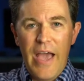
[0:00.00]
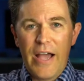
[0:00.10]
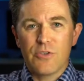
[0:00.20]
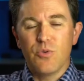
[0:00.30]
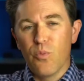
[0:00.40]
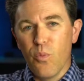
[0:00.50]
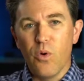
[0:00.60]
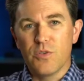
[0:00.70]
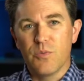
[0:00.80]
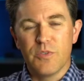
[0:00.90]
actual
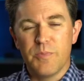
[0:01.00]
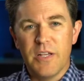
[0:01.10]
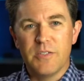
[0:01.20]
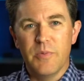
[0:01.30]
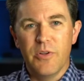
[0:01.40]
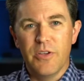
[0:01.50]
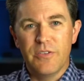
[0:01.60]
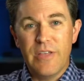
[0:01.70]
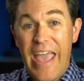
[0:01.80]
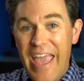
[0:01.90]
roles and
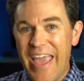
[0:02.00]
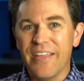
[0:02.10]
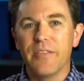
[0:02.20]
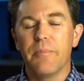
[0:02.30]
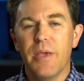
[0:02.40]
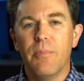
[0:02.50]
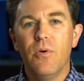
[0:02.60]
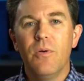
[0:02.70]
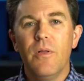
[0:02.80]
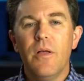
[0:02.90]
responsibilities and the
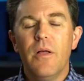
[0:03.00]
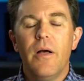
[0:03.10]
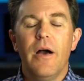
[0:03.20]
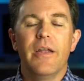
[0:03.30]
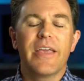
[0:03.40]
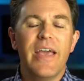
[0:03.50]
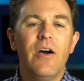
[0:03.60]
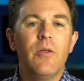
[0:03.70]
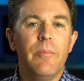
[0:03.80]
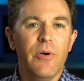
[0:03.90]
people. An
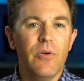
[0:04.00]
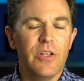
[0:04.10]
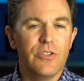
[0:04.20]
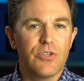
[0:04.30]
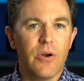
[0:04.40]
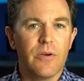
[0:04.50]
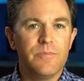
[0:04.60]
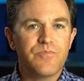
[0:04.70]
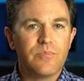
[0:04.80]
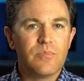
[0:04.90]
accountability
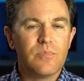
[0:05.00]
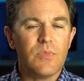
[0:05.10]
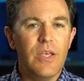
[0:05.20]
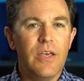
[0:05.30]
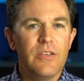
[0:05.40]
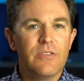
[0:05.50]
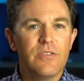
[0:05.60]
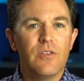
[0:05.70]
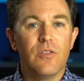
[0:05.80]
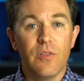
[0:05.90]
chart
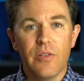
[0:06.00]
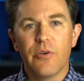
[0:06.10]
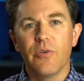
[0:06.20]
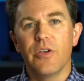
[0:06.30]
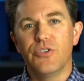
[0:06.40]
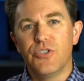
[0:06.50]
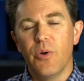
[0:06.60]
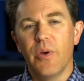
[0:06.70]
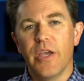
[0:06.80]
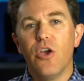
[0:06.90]
is literally
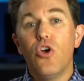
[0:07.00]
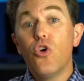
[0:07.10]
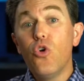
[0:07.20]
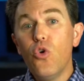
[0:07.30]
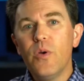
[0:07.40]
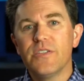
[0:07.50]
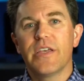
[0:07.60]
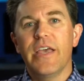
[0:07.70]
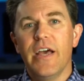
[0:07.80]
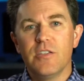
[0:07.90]
showing who is
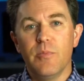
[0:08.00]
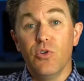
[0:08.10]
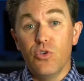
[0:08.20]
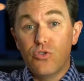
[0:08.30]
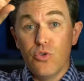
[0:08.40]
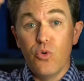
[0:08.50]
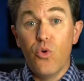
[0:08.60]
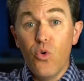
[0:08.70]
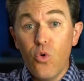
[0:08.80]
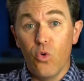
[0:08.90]
accountable to
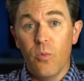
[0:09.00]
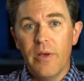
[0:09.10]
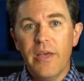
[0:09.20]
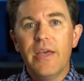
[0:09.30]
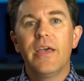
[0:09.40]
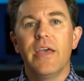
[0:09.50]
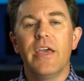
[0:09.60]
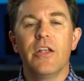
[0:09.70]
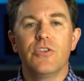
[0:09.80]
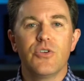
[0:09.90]
whom
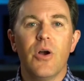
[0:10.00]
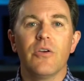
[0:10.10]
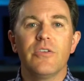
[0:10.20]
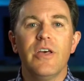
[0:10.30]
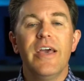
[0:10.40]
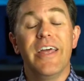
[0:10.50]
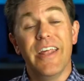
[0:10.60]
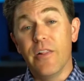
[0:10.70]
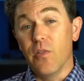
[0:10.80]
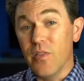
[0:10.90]
in a chart. And
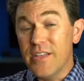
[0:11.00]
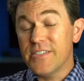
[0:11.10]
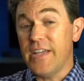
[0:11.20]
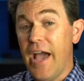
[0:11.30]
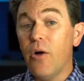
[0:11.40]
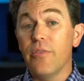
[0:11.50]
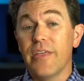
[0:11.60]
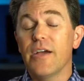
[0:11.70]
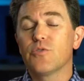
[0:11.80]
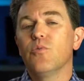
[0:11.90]
then it lists out
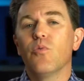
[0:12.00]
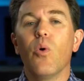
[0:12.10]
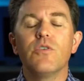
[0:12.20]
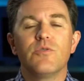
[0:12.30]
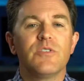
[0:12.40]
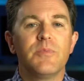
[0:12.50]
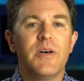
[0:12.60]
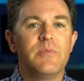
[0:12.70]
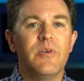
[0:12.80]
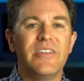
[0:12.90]
the actual roles and
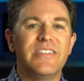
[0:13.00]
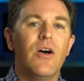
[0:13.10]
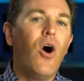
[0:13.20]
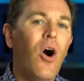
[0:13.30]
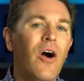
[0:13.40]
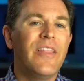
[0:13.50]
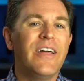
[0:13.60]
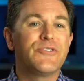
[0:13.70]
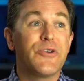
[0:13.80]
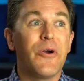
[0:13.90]
responsibilities on
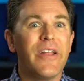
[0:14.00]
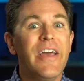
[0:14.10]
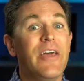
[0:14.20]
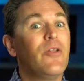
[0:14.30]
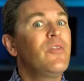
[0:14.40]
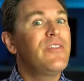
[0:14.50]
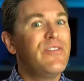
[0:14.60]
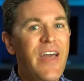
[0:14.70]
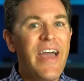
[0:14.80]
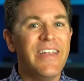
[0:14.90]
that chart. And only
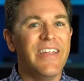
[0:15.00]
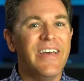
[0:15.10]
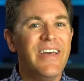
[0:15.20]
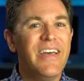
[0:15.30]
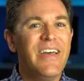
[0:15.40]
then